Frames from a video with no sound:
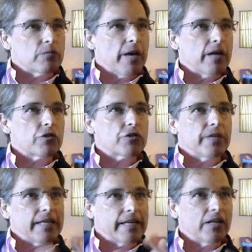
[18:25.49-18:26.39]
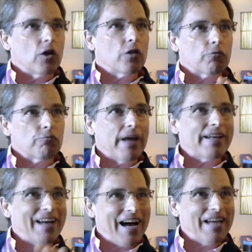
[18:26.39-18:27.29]
better so they can get on the right
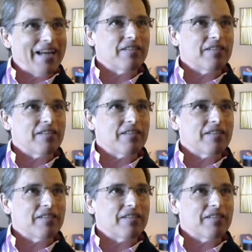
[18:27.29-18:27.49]
kind of